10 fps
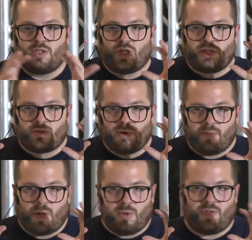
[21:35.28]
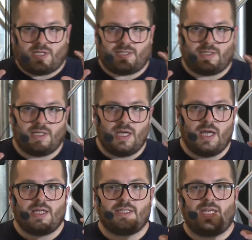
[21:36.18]
Just remember this.
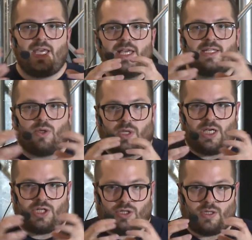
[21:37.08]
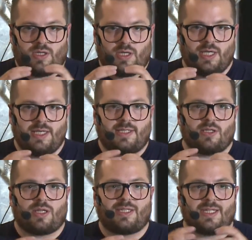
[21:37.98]
The isolation is
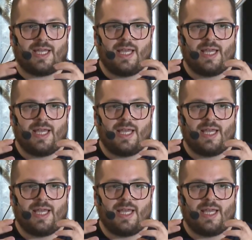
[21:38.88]
not